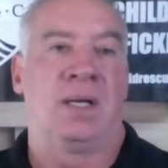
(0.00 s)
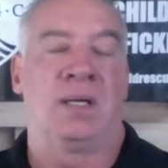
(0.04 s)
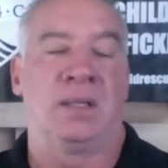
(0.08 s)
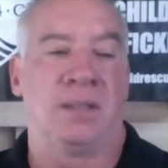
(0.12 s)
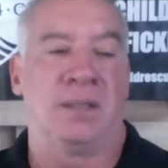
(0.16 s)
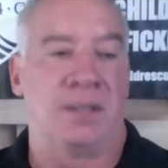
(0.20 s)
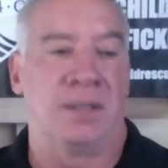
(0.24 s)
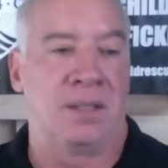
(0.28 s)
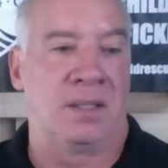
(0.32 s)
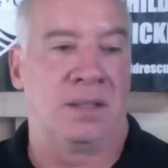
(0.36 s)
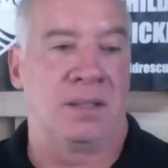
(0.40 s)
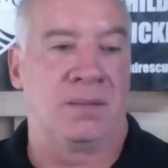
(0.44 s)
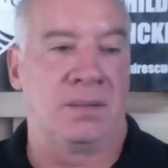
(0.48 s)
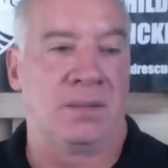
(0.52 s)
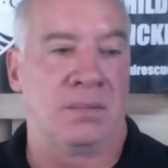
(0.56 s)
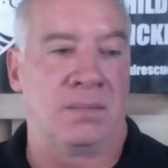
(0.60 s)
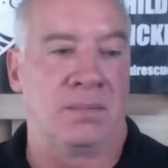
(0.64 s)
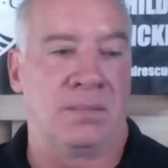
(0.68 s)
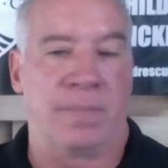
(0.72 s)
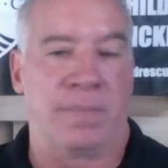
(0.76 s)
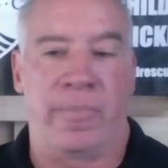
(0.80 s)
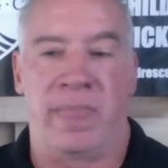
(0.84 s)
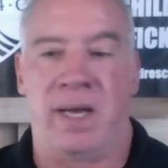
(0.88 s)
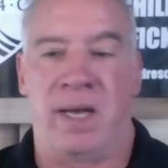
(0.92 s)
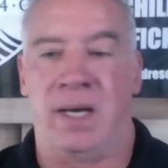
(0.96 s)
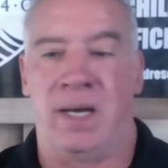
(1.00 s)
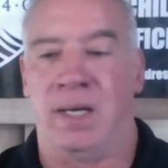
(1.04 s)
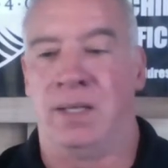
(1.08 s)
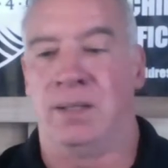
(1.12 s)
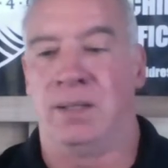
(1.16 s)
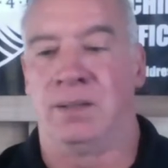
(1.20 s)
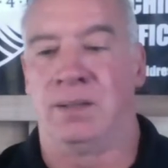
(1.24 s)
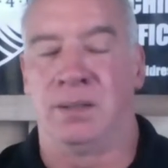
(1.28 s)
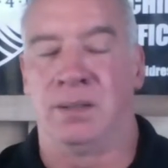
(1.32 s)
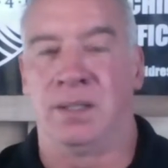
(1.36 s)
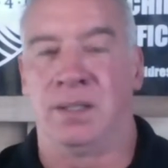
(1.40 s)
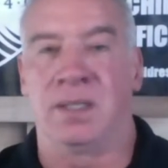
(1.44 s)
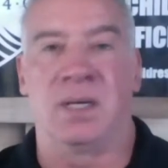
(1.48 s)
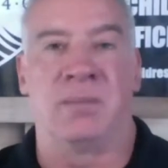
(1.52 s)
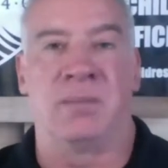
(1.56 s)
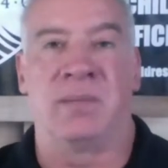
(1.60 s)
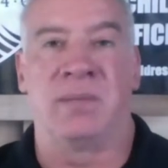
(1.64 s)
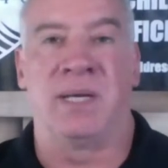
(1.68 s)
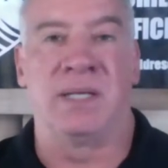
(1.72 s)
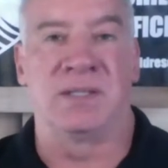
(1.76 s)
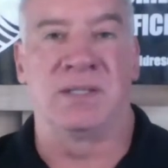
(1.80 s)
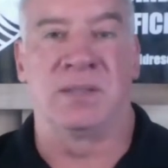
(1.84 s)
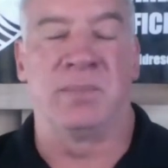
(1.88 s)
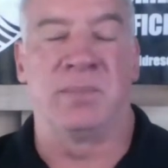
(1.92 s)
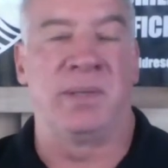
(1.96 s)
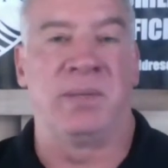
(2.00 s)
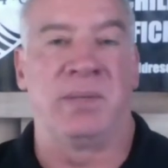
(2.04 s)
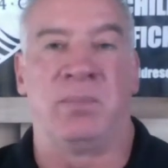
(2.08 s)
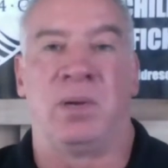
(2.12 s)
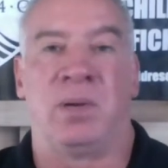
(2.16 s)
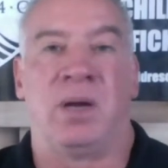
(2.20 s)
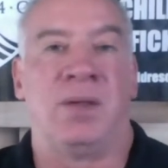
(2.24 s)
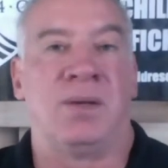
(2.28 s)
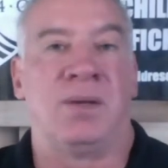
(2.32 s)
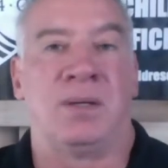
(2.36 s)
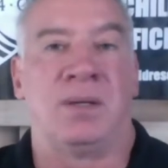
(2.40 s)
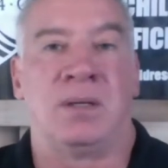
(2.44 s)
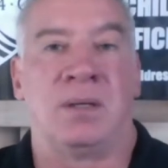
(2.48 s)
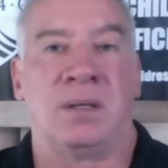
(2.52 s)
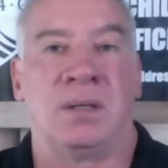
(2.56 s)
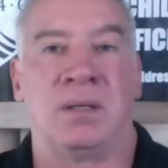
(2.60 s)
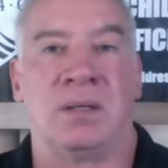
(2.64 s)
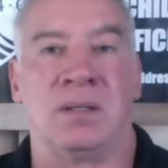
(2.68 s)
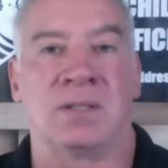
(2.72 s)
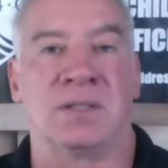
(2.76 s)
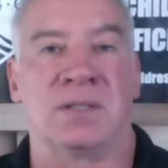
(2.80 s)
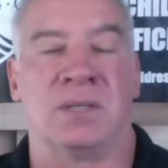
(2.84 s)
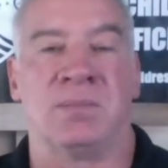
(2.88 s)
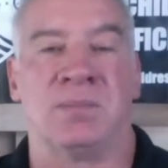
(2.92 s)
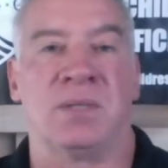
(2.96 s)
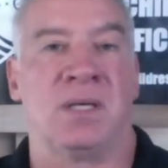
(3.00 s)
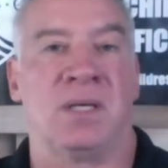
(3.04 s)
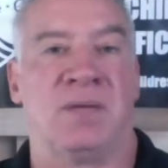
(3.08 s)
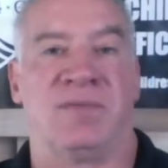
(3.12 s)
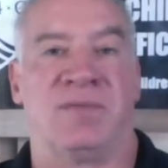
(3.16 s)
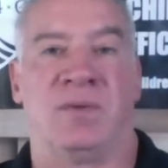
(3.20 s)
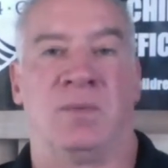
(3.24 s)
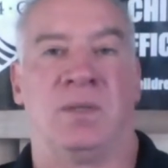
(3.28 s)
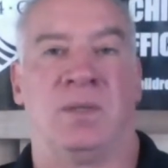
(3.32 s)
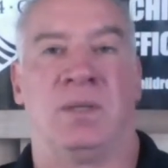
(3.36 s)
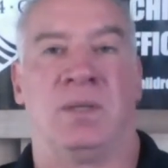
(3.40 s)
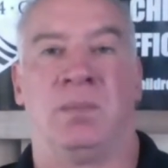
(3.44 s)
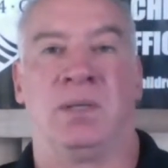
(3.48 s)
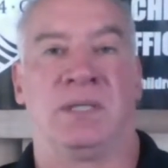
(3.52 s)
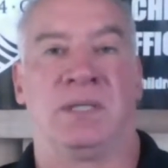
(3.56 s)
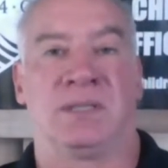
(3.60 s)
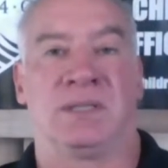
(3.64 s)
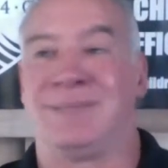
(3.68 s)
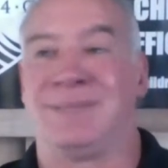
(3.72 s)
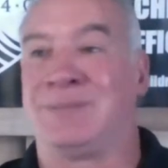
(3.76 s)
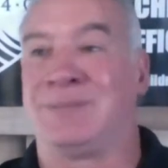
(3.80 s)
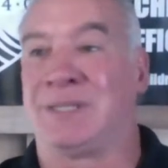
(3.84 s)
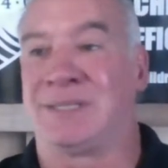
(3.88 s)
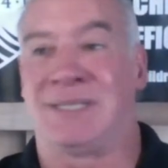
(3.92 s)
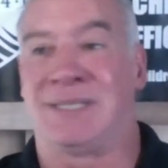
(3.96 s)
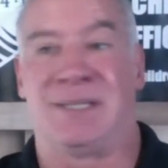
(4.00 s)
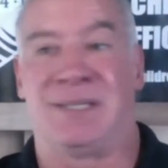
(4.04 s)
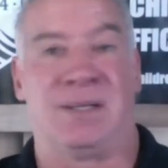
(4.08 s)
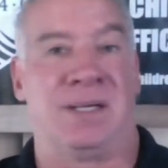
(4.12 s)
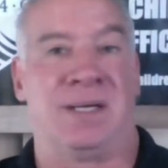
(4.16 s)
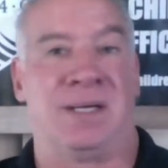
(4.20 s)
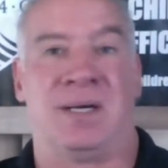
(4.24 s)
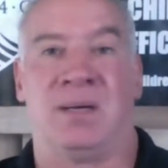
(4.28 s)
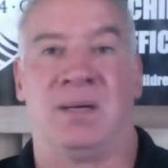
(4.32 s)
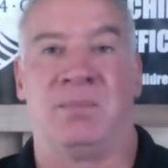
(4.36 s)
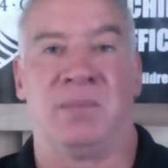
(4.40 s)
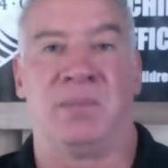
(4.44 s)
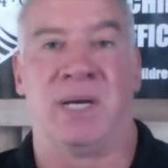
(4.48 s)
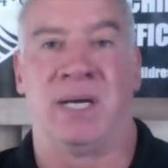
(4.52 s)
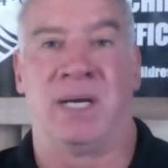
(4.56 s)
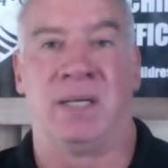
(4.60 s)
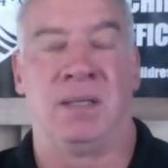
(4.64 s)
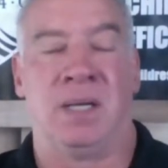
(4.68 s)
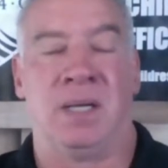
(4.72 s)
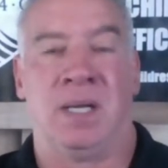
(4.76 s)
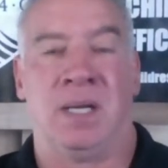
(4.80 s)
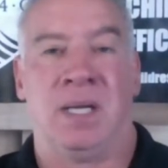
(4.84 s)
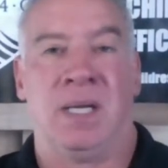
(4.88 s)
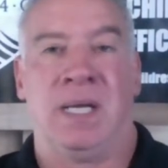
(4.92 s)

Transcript: you know, look at me as a big brother or something, if you will, because I'm just here to help, man.